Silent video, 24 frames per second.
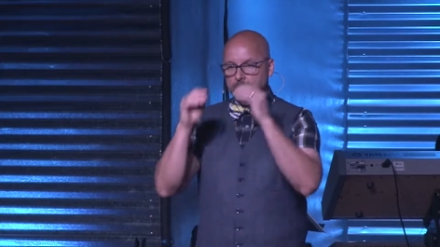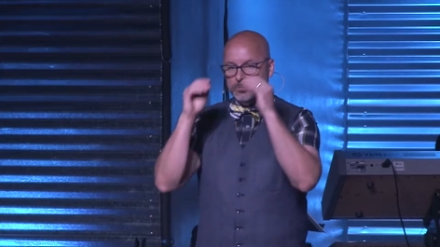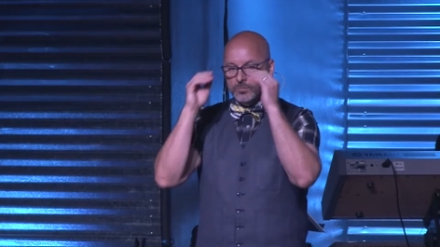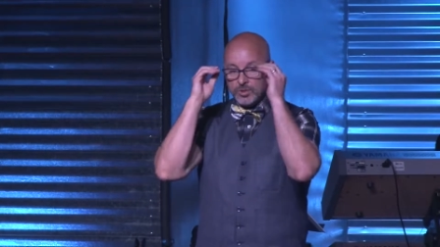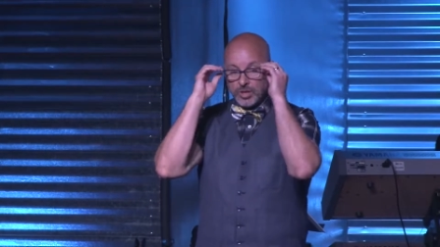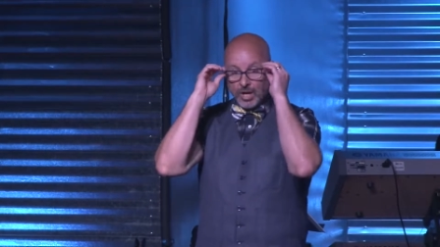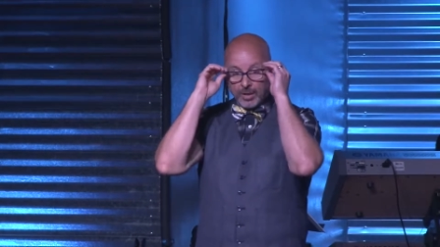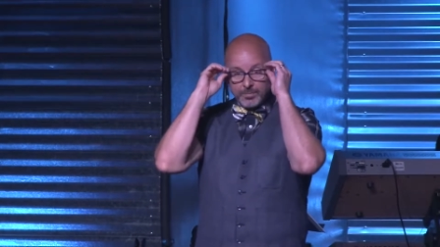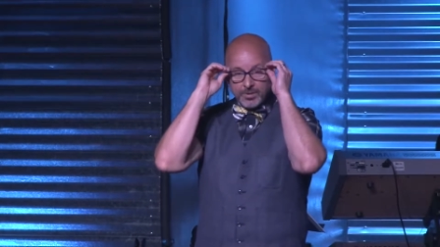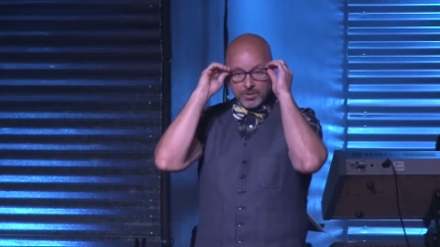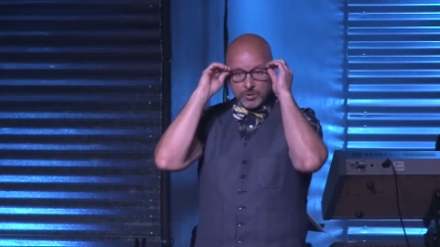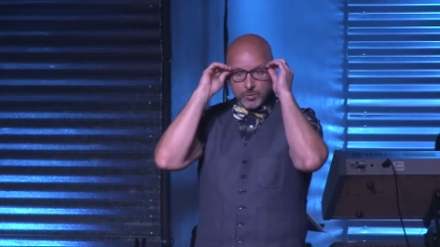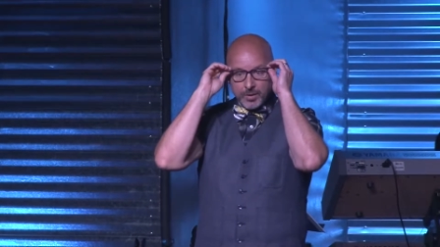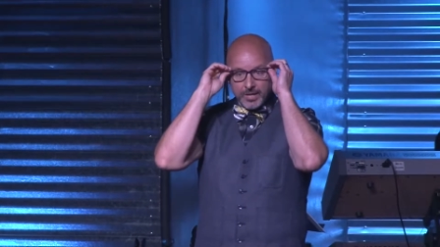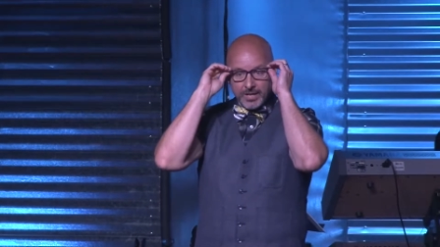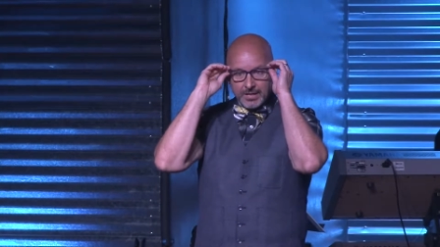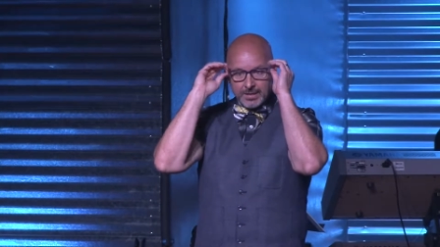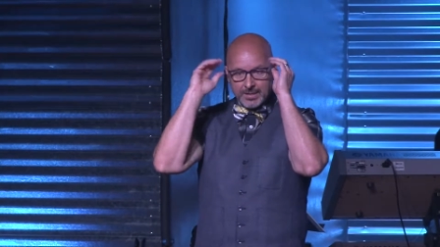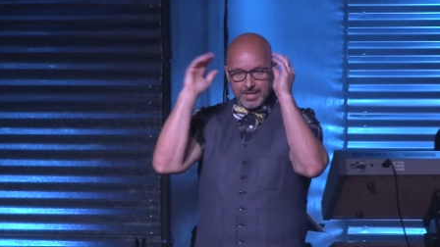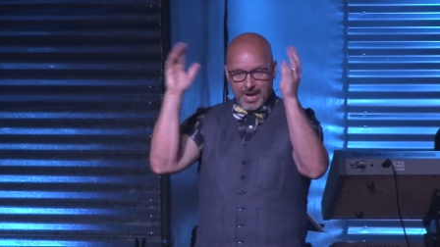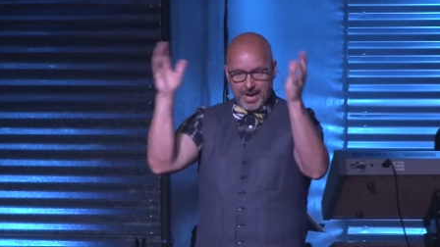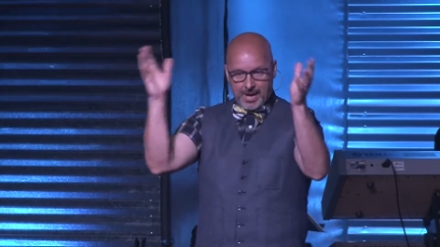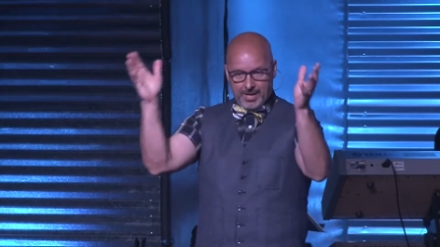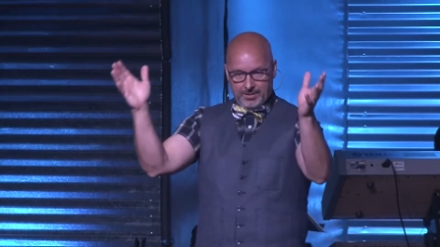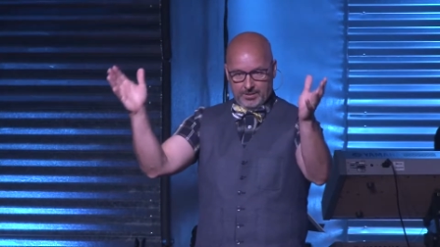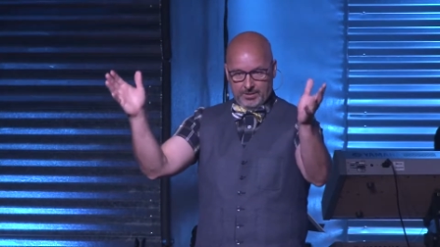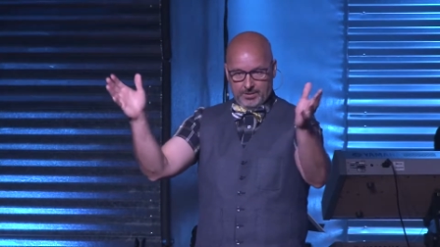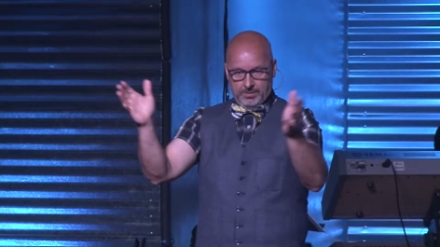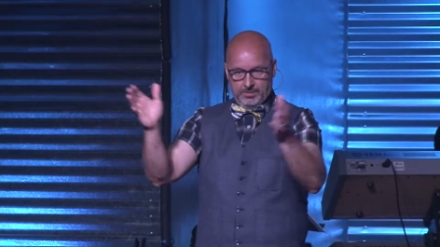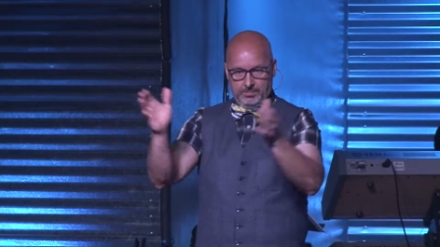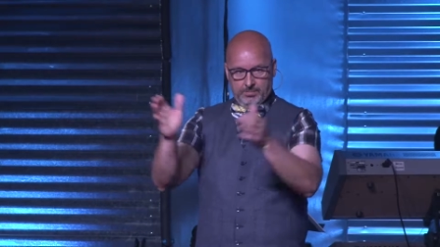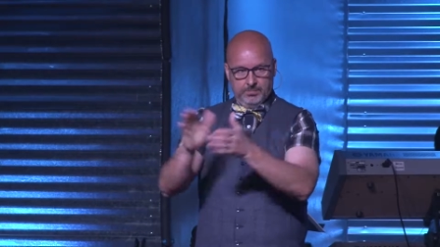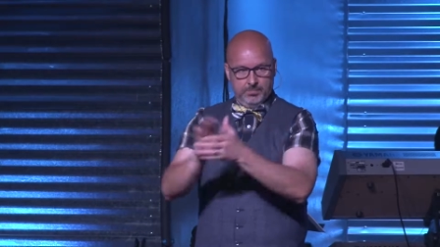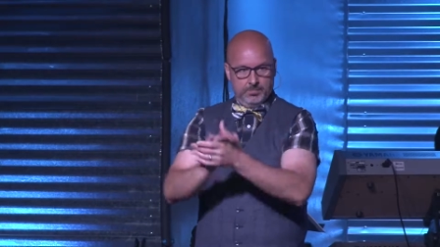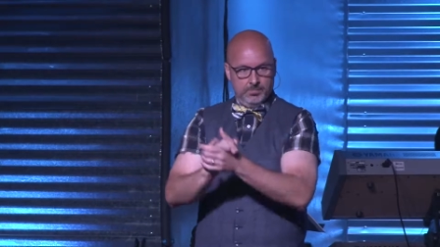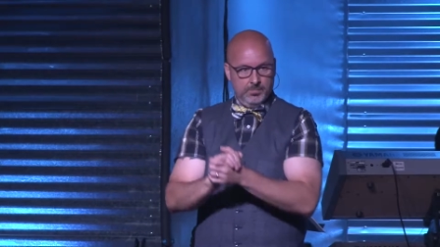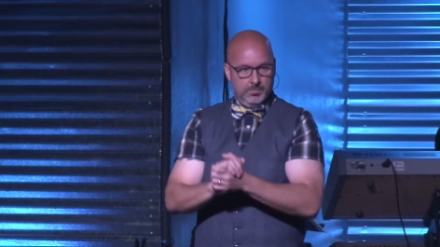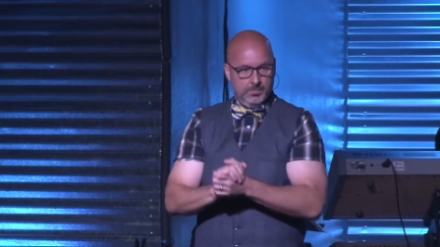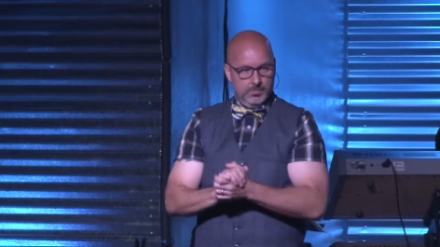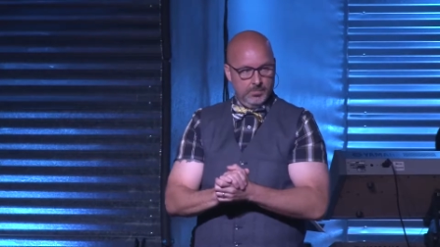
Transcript: Should I be drinking that?